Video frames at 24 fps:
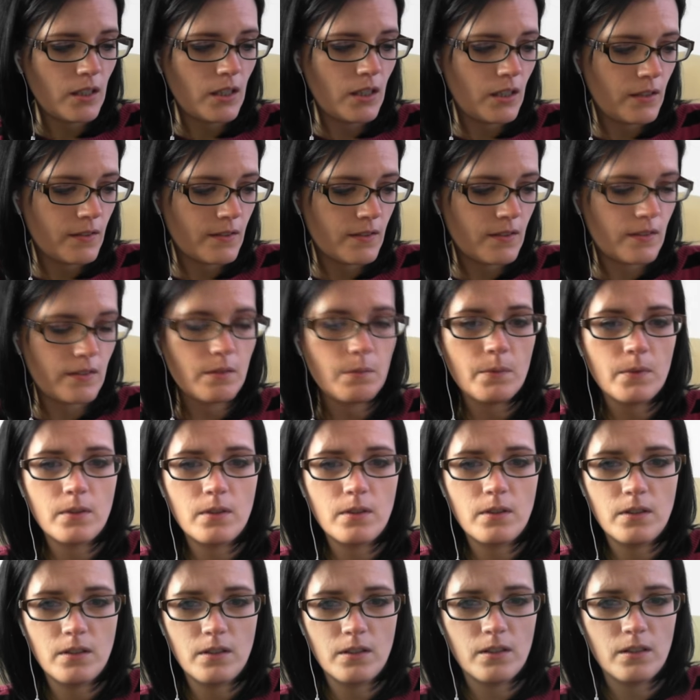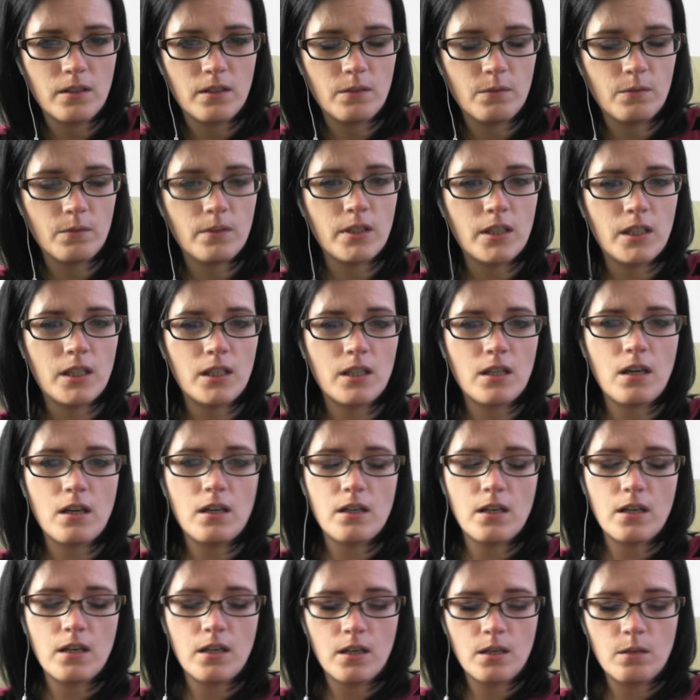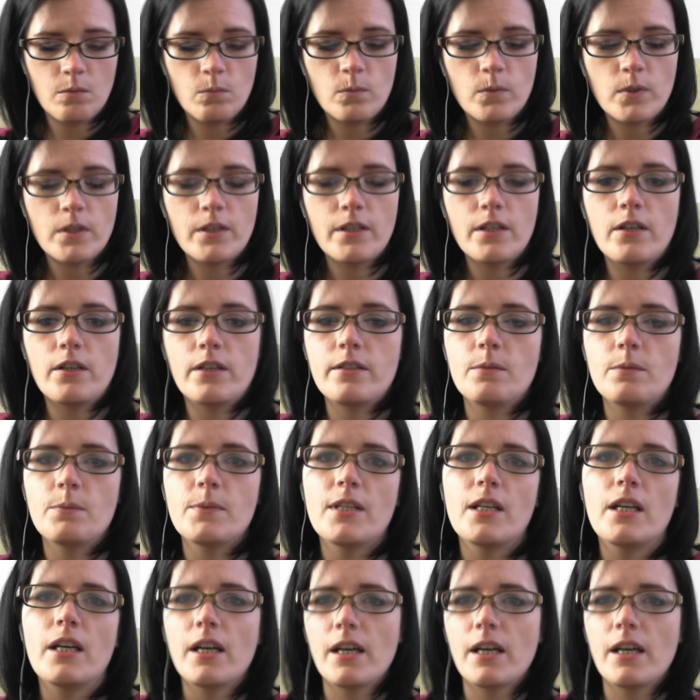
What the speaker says: is one of the items they